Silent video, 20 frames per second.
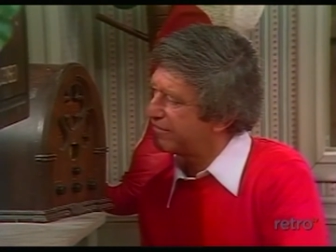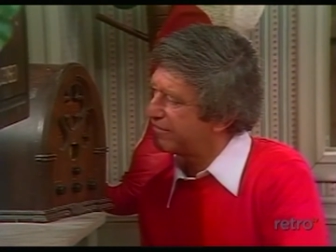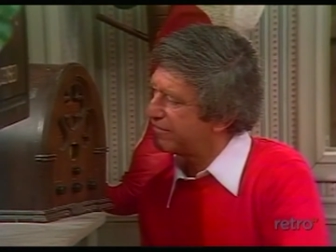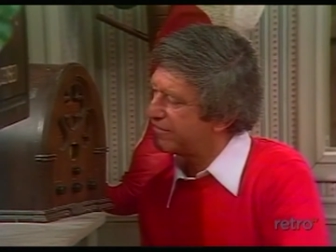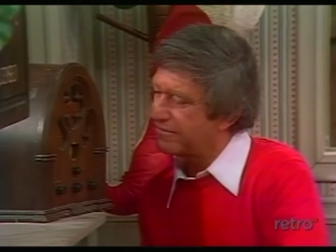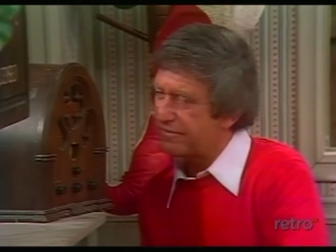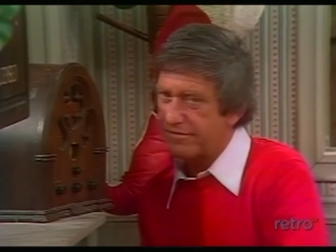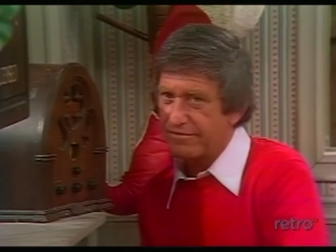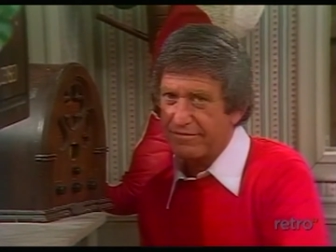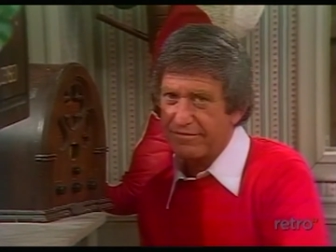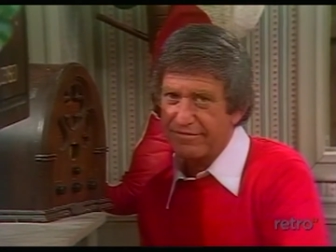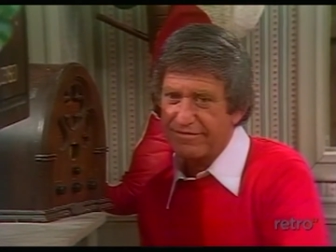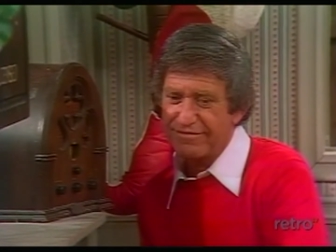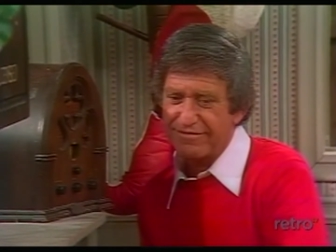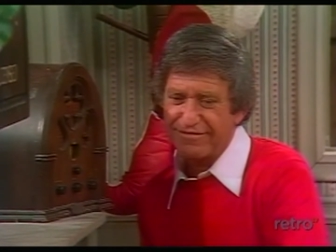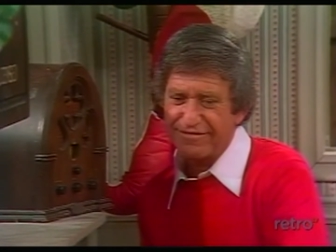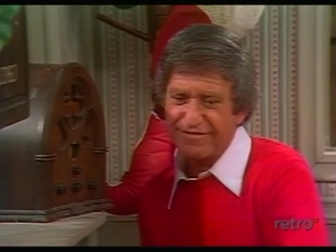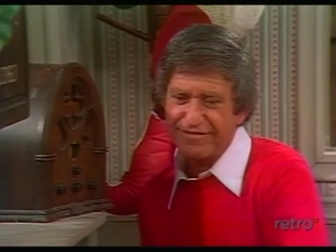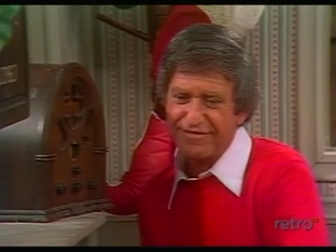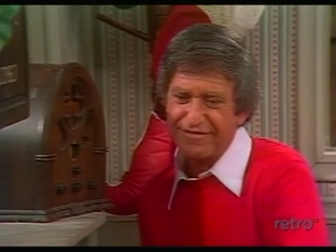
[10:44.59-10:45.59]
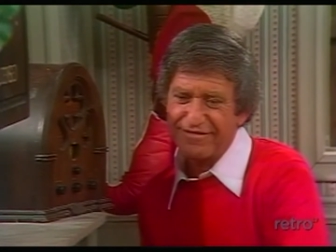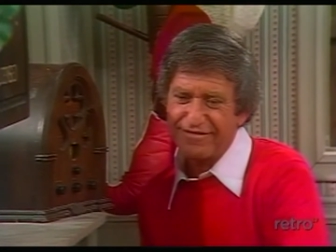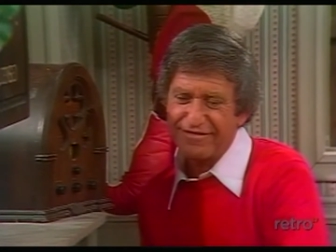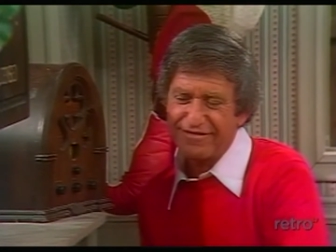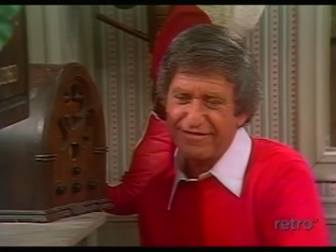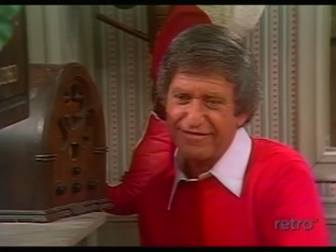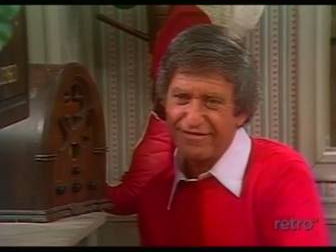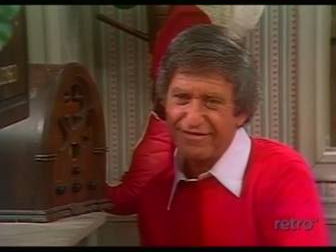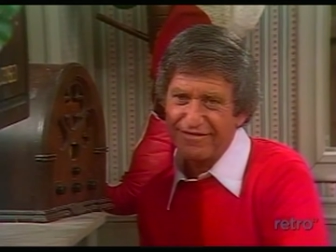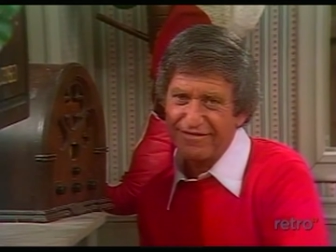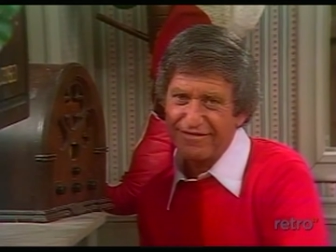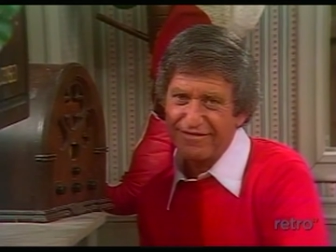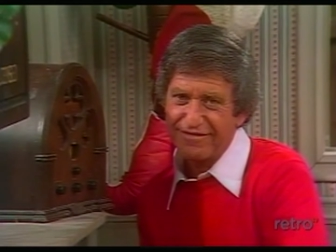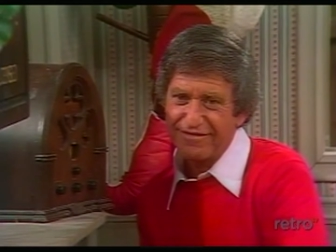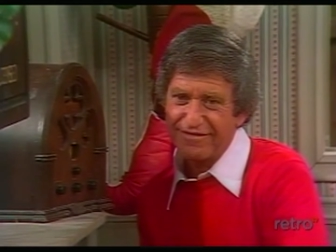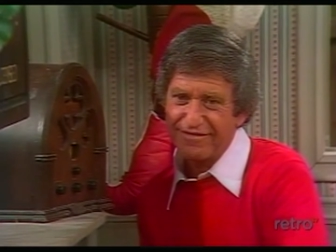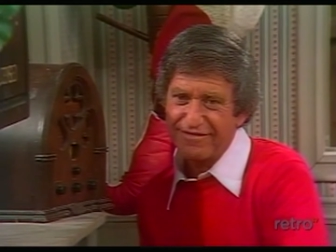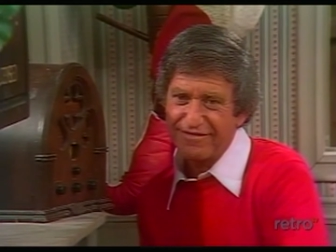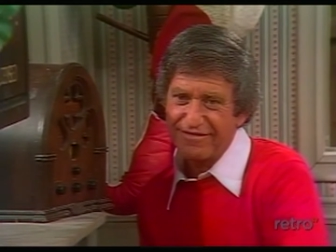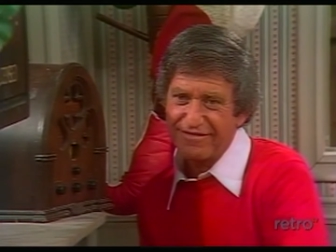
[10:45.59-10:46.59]
Well, they're the shoes that add
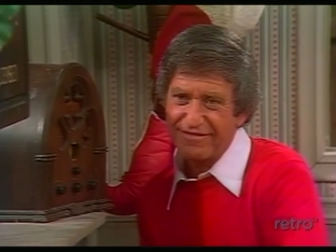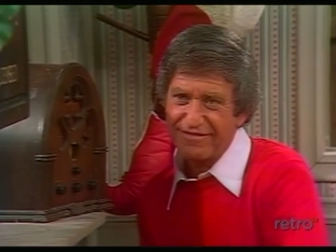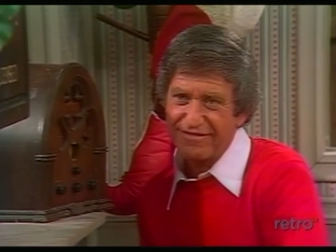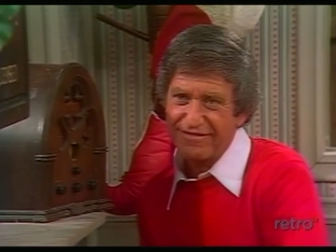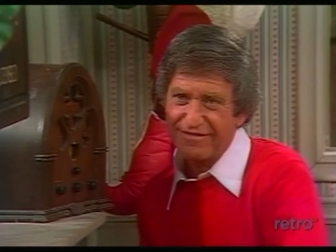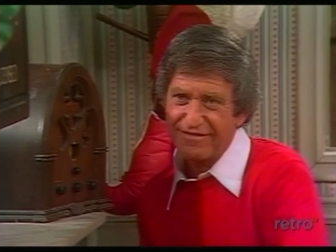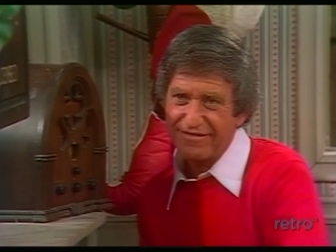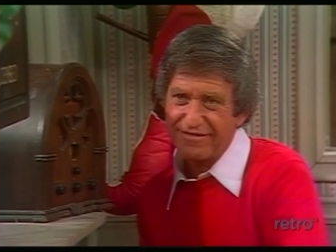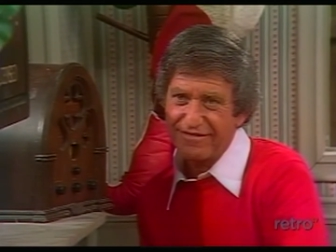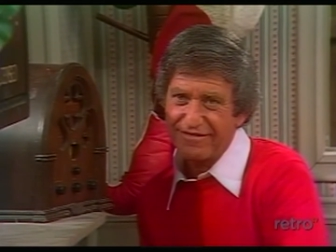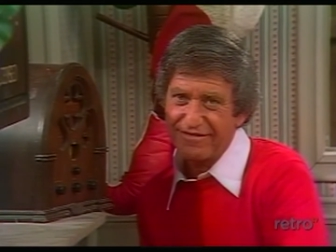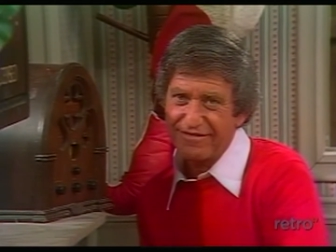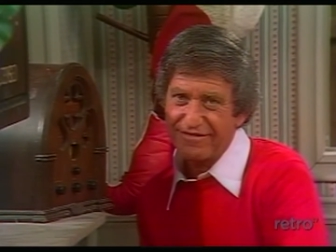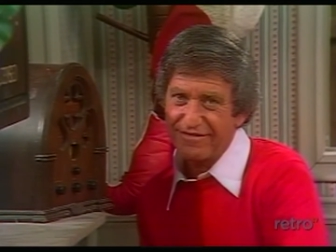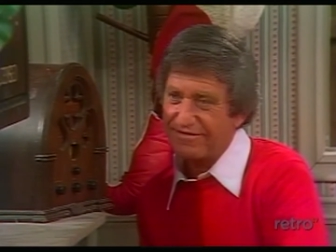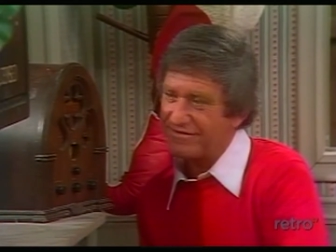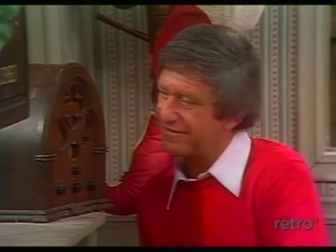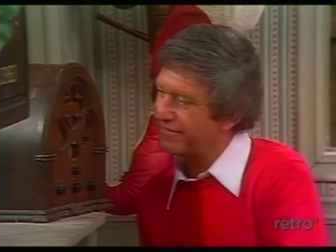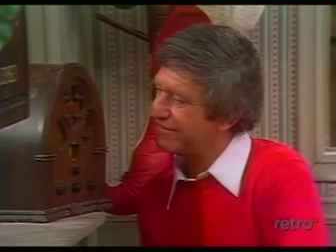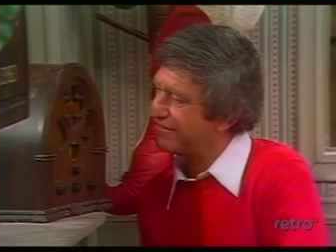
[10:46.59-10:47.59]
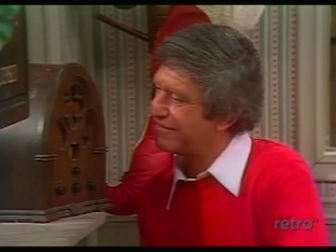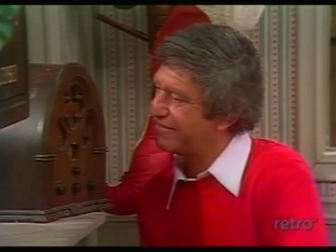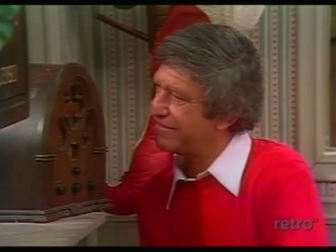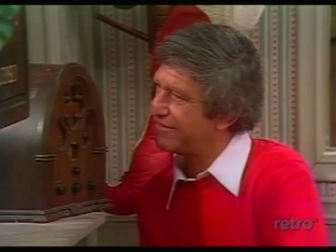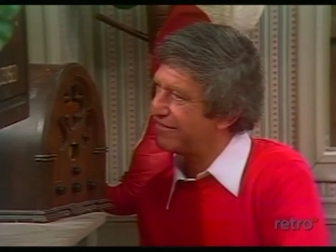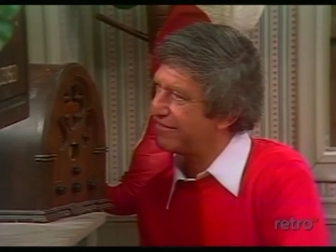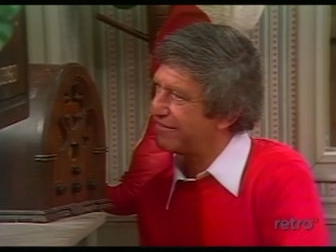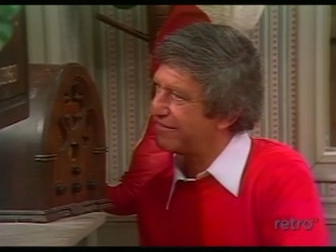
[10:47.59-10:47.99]
feet to your feet,